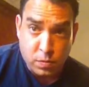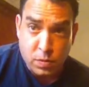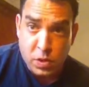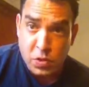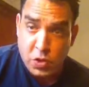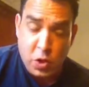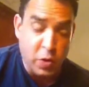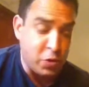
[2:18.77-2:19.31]

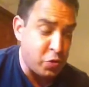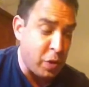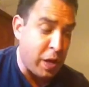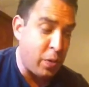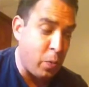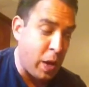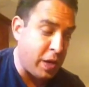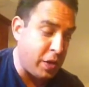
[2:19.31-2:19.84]
So it's a
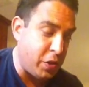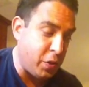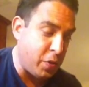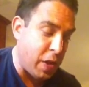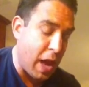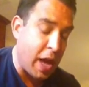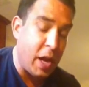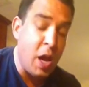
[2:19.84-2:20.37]
great way to do
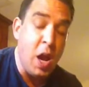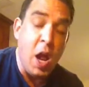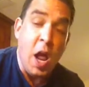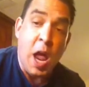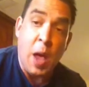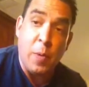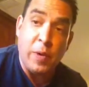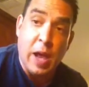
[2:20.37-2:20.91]
that.
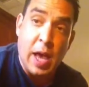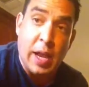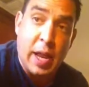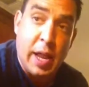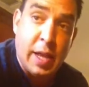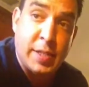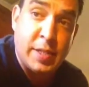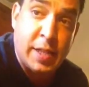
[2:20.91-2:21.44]
And we got
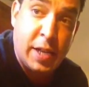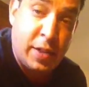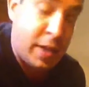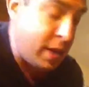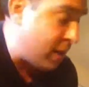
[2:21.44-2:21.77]
a skillet